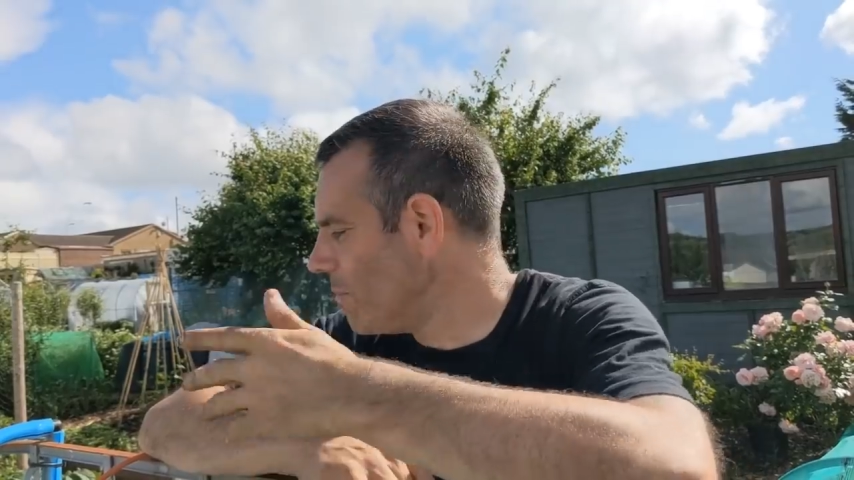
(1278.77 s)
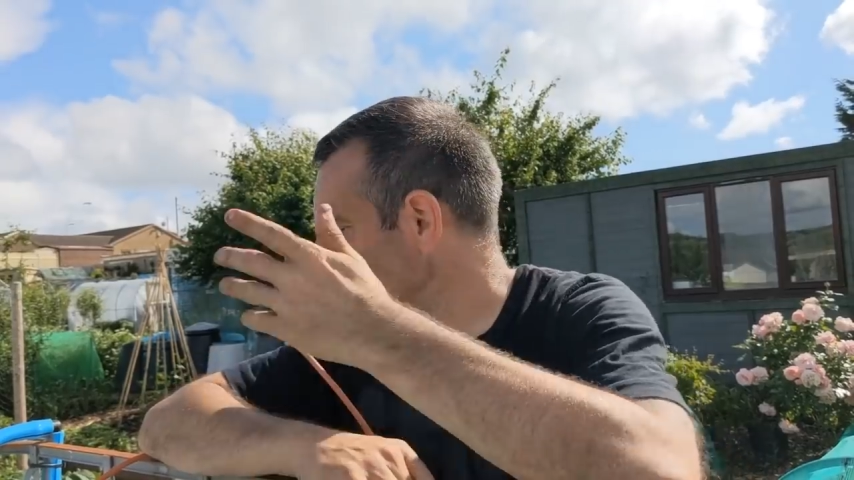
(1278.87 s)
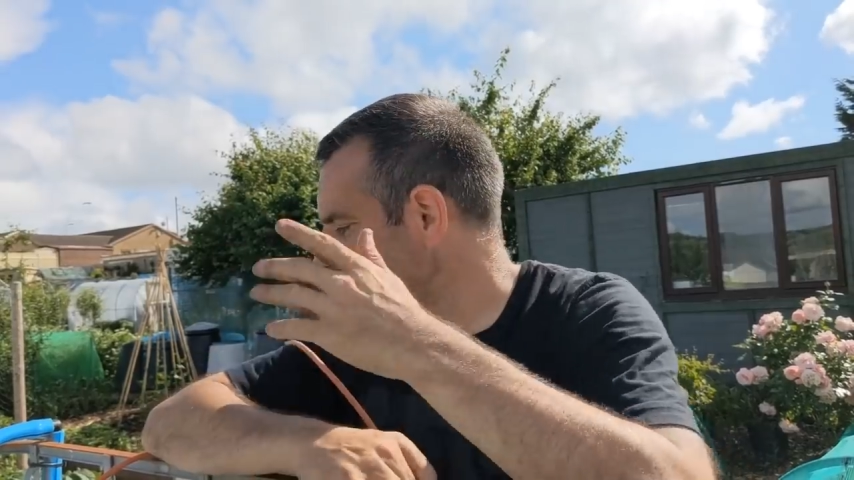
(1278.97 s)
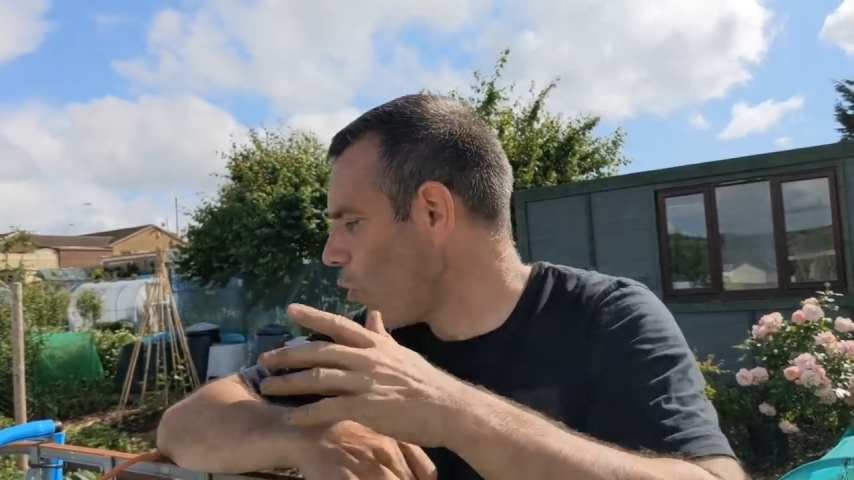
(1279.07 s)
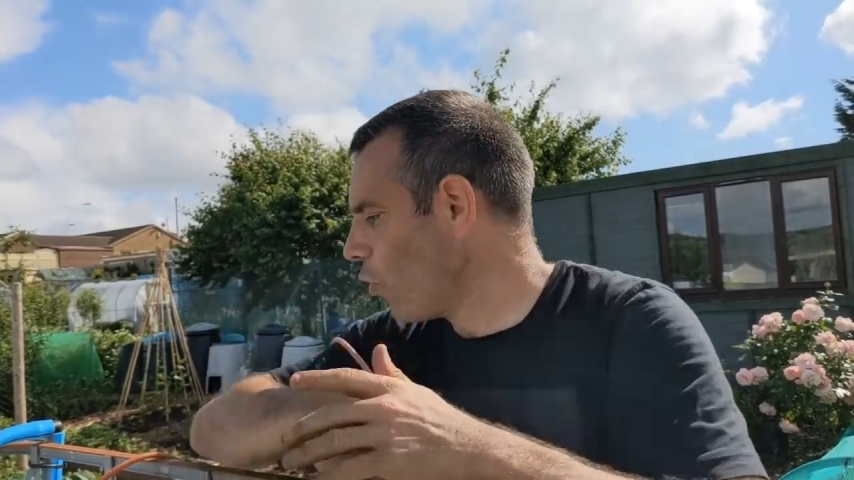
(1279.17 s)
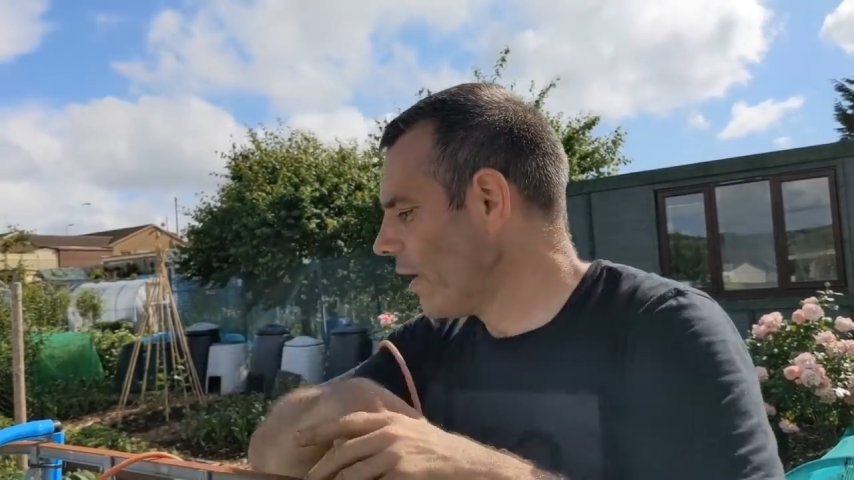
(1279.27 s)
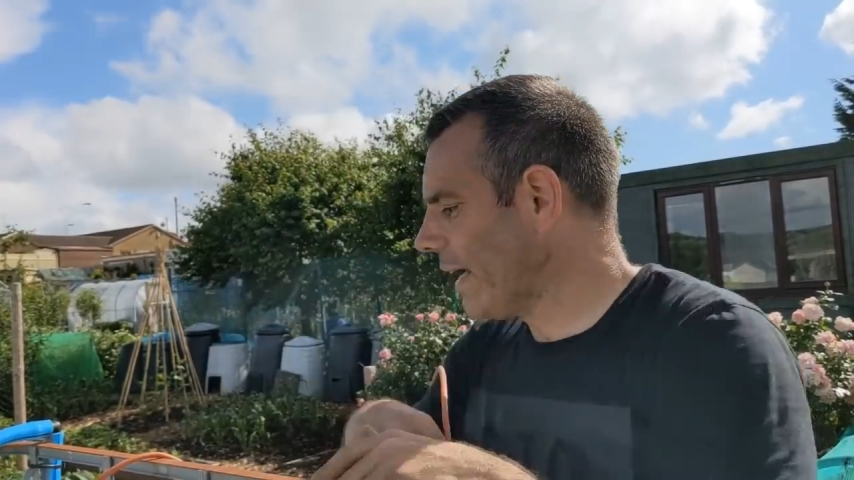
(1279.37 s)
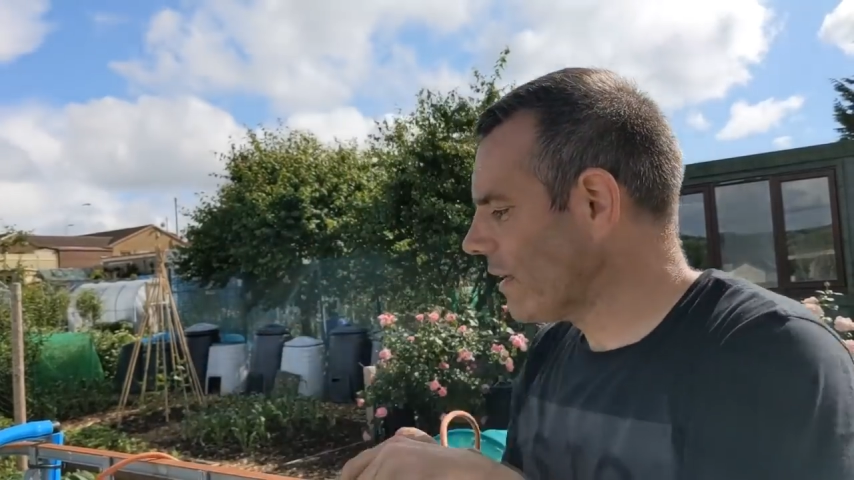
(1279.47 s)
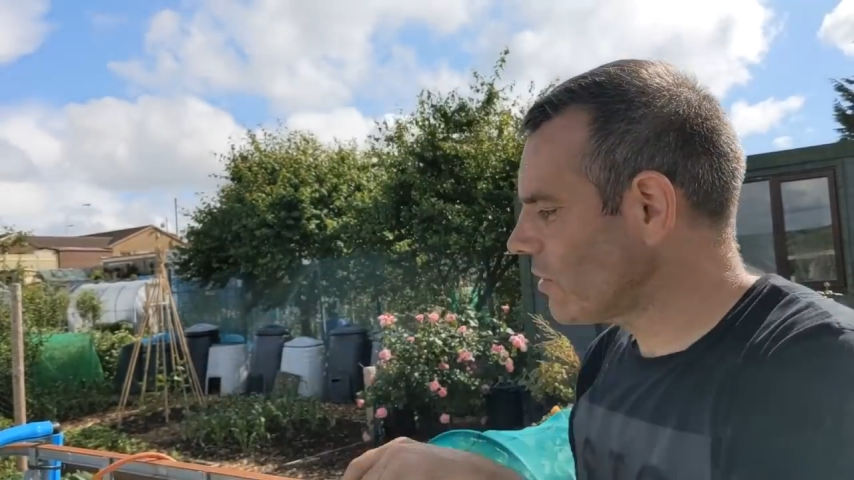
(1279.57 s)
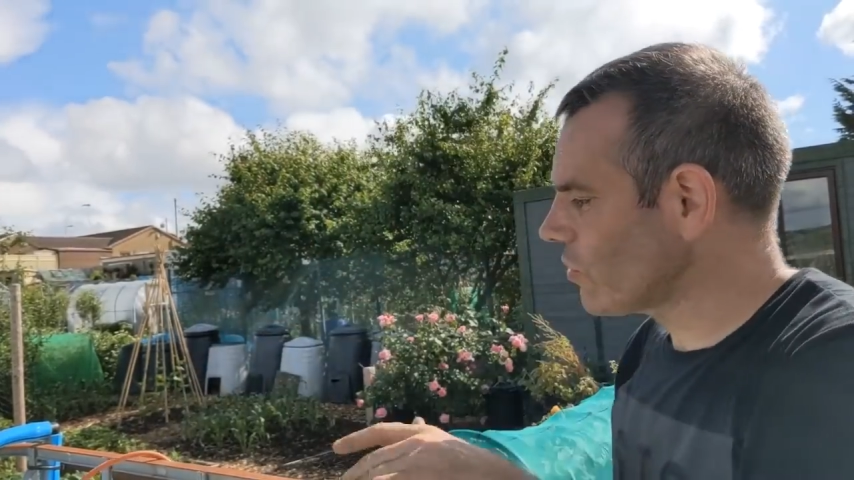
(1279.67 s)
It's all
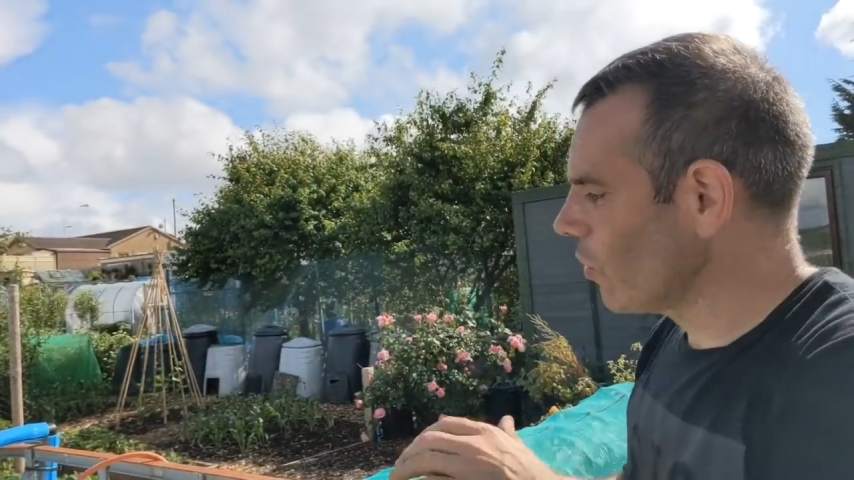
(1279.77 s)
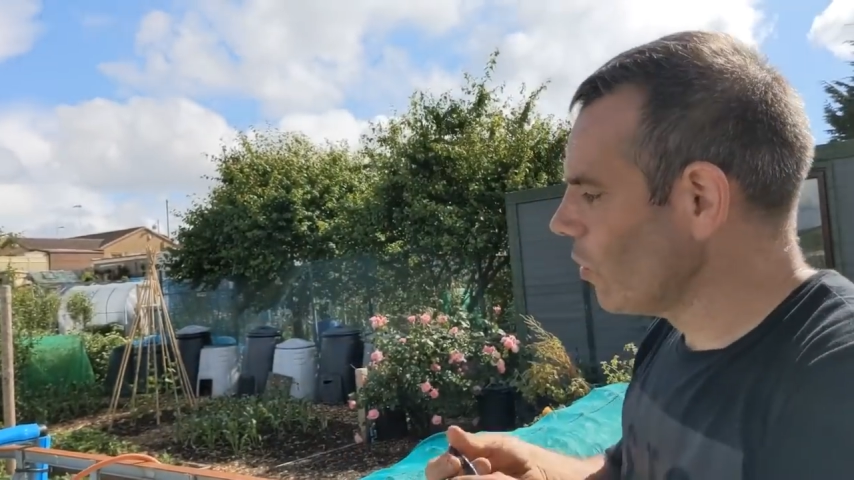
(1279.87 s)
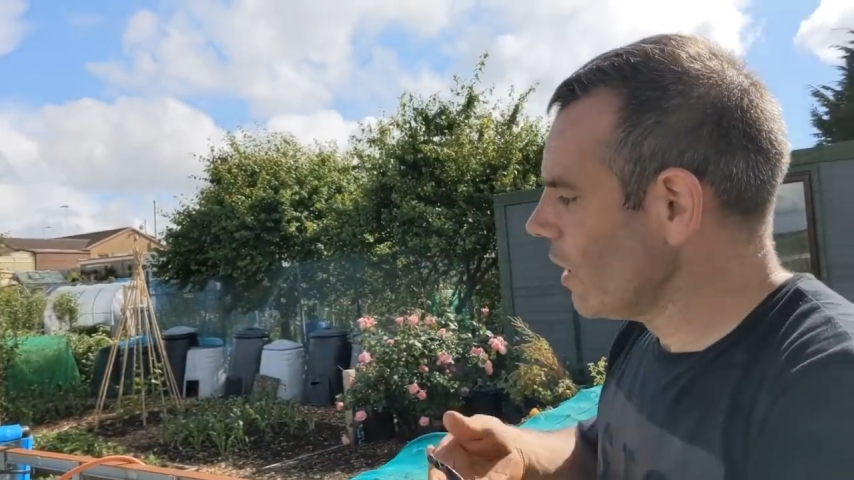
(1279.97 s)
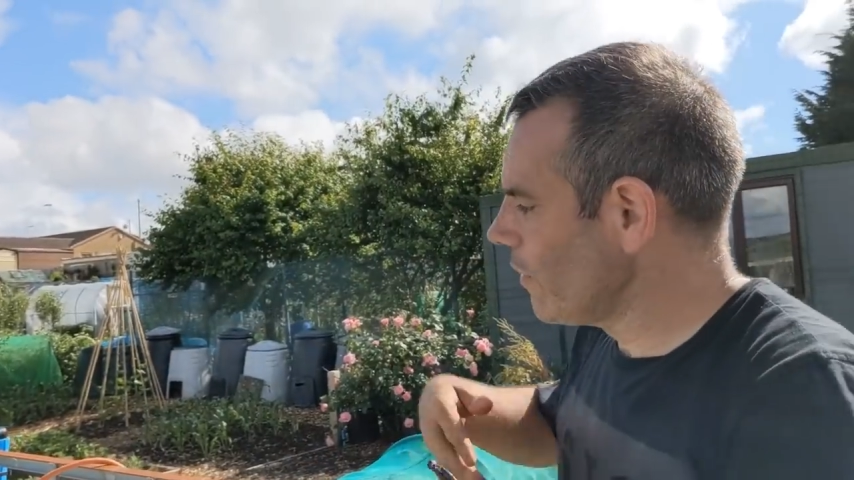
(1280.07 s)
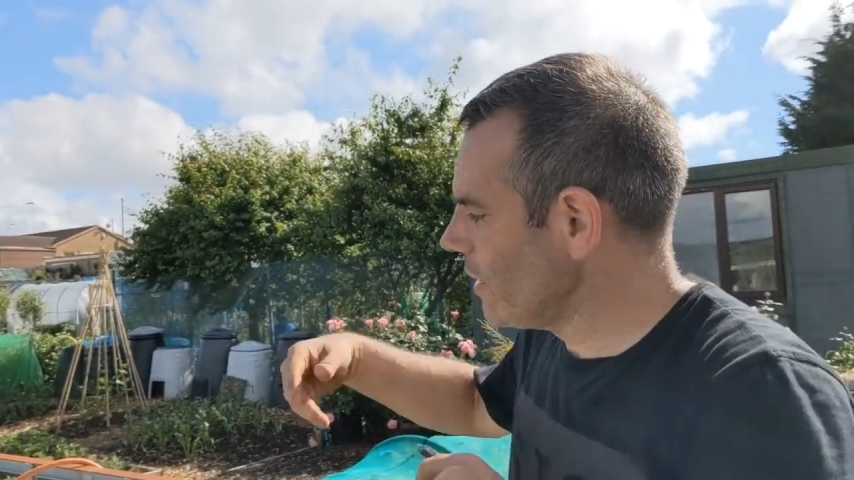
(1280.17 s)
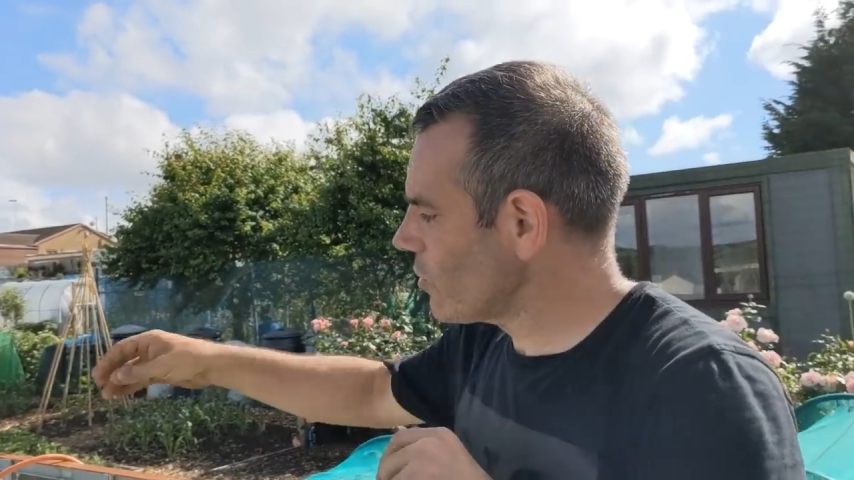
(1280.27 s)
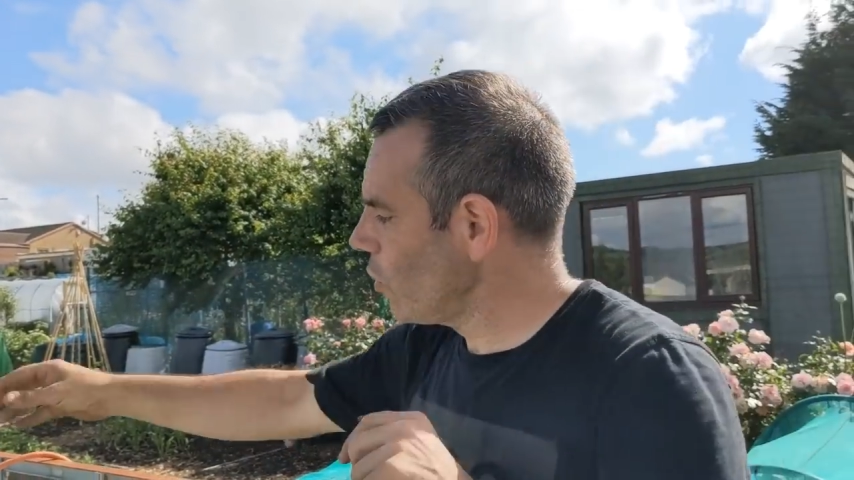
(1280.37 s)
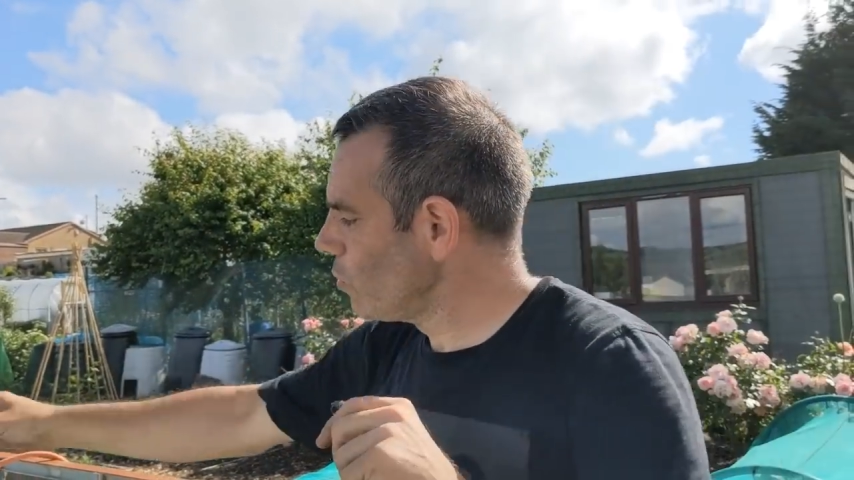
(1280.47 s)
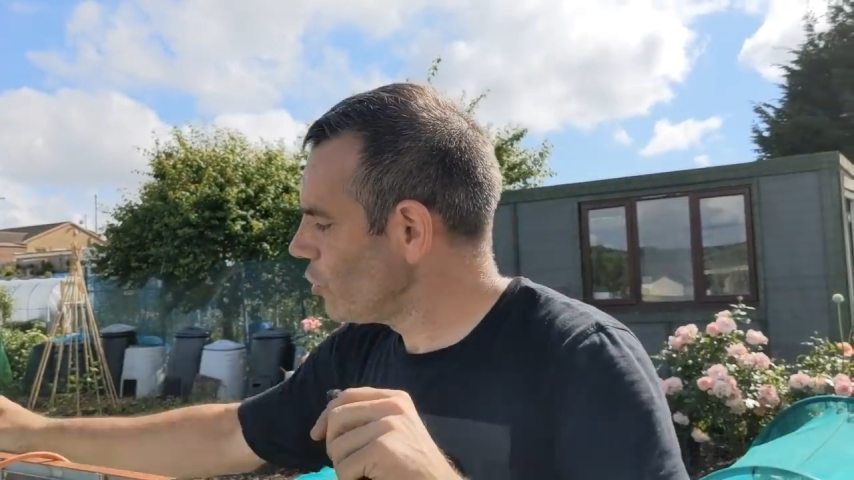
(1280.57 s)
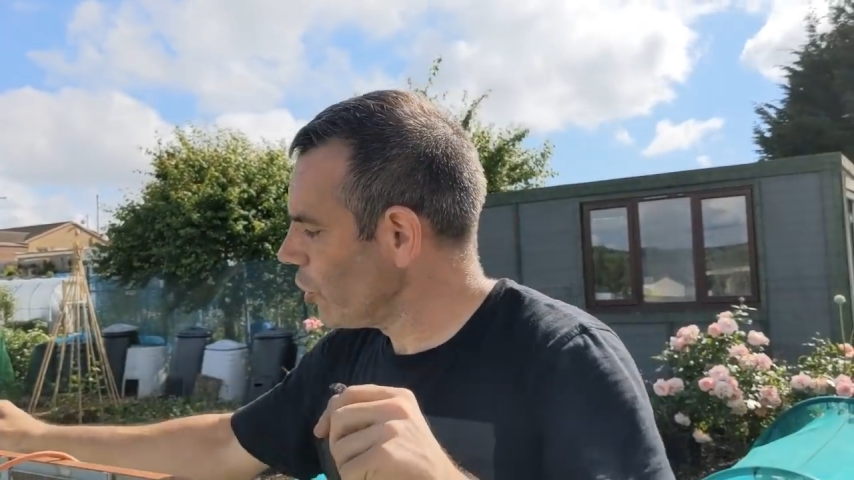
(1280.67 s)
linked, so this
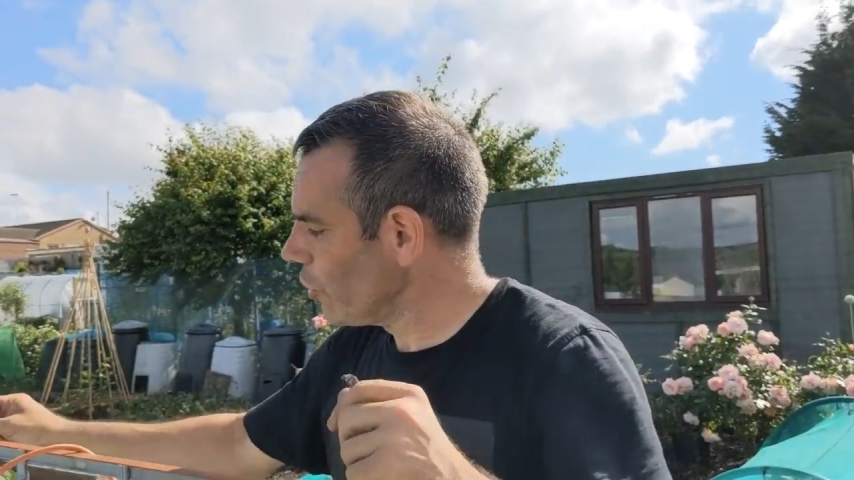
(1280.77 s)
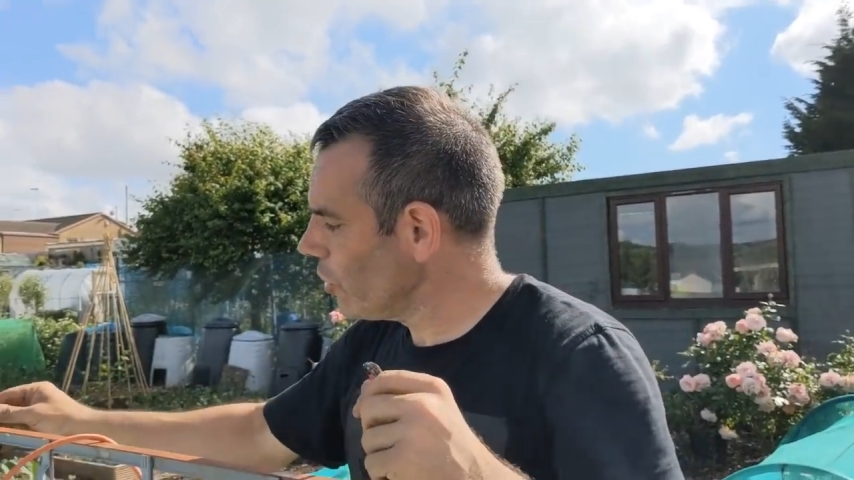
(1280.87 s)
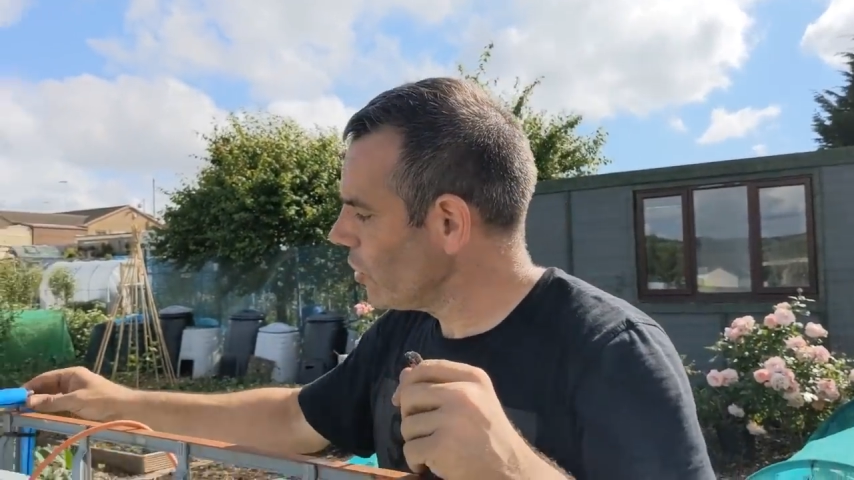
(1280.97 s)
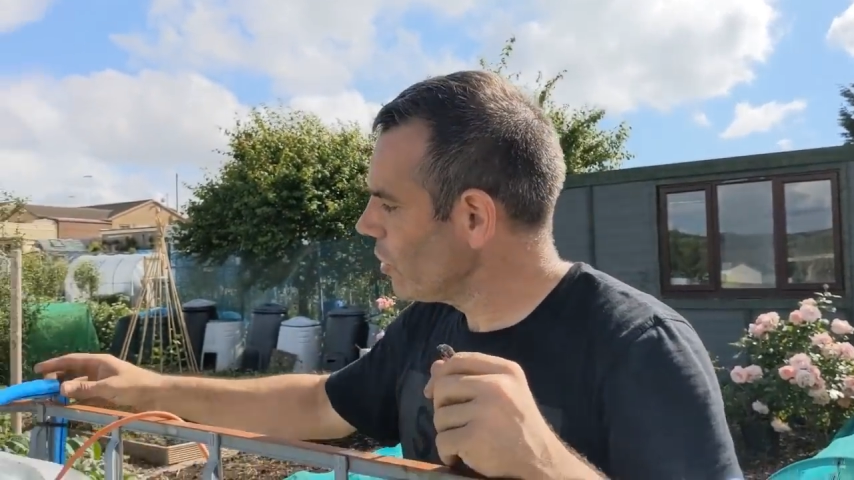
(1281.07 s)
hose here